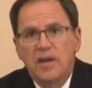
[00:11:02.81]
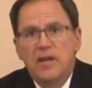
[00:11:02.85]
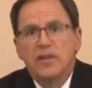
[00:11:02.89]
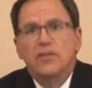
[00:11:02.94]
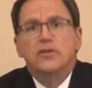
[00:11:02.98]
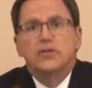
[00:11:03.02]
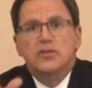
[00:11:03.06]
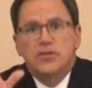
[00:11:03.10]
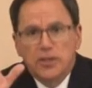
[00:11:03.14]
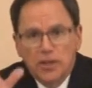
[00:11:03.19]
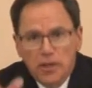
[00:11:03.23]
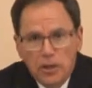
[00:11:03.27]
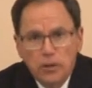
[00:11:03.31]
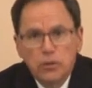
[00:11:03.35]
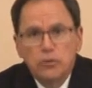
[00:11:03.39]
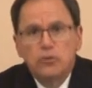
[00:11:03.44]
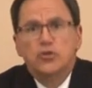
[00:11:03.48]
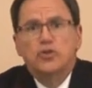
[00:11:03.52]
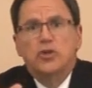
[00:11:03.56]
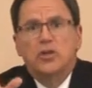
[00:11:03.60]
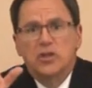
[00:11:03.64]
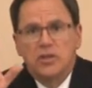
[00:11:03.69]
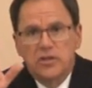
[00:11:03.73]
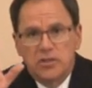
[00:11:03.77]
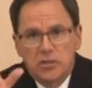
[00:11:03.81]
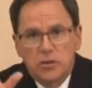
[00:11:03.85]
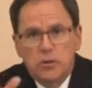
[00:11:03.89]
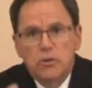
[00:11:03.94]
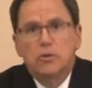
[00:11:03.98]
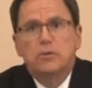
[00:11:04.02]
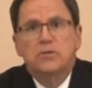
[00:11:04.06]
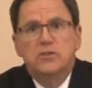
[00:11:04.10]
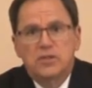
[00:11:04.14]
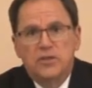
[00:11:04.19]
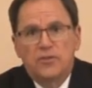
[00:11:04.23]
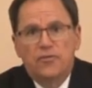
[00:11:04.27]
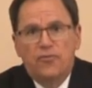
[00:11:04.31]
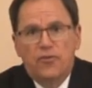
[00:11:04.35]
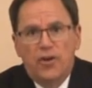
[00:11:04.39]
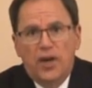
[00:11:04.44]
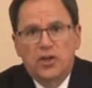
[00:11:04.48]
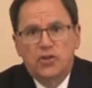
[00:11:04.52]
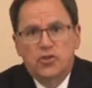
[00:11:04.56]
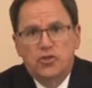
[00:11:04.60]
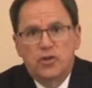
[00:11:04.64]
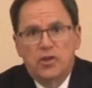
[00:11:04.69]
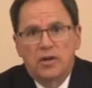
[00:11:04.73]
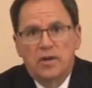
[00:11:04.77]
The solution is
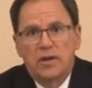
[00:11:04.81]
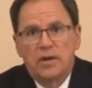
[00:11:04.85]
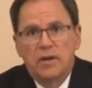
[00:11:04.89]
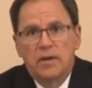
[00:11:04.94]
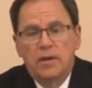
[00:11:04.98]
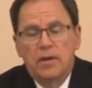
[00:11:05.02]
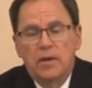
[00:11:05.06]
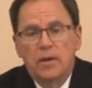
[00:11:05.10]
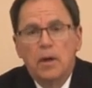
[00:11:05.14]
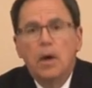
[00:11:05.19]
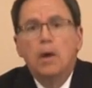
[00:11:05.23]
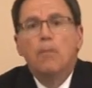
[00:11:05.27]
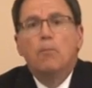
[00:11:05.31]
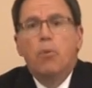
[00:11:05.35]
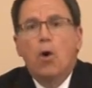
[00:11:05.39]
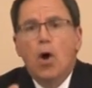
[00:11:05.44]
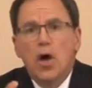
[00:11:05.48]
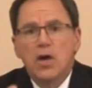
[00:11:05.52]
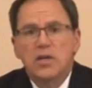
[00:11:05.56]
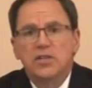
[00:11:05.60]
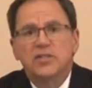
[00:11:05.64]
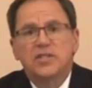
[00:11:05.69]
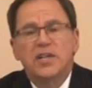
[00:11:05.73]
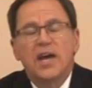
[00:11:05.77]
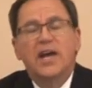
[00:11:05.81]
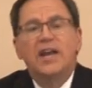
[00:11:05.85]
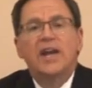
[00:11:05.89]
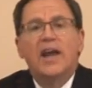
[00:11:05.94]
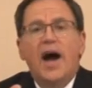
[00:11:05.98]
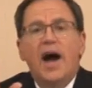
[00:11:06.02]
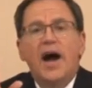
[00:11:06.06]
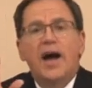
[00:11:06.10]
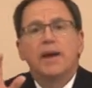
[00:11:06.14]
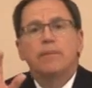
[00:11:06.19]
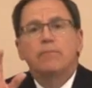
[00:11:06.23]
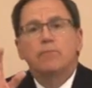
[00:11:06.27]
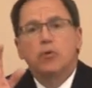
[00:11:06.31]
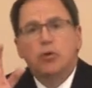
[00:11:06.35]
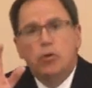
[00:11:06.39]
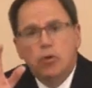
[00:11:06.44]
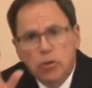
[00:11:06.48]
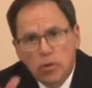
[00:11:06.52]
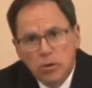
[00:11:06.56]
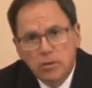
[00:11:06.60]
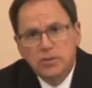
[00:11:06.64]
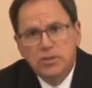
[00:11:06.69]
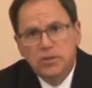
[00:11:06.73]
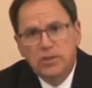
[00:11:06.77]
crucifixion. Paul said, I am
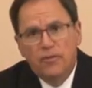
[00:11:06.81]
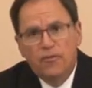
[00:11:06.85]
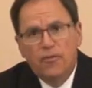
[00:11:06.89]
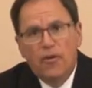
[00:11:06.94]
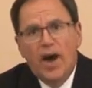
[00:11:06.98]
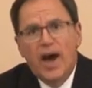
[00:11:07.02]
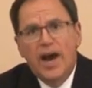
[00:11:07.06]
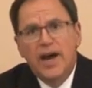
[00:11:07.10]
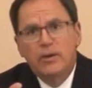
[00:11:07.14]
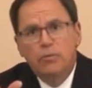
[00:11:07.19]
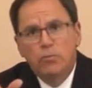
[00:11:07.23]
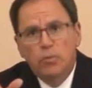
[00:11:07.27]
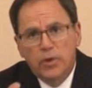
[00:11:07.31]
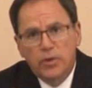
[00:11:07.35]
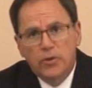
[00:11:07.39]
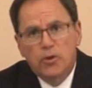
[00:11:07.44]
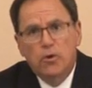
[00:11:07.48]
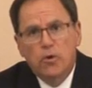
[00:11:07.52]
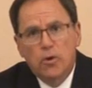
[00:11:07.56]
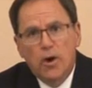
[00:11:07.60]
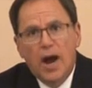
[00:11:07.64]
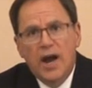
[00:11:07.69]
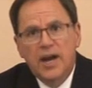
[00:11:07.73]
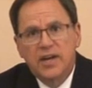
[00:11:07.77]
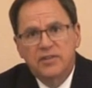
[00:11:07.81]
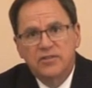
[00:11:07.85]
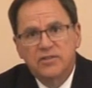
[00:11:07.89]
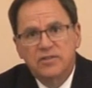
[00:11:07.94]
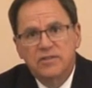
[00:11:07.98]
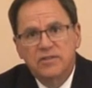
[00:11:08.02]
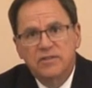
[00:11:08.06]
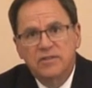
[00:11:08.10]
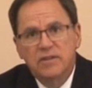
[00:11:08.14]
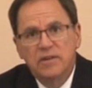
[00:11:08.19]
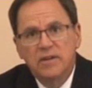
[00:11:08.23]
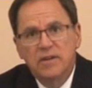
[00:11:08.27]
crucified with Christ.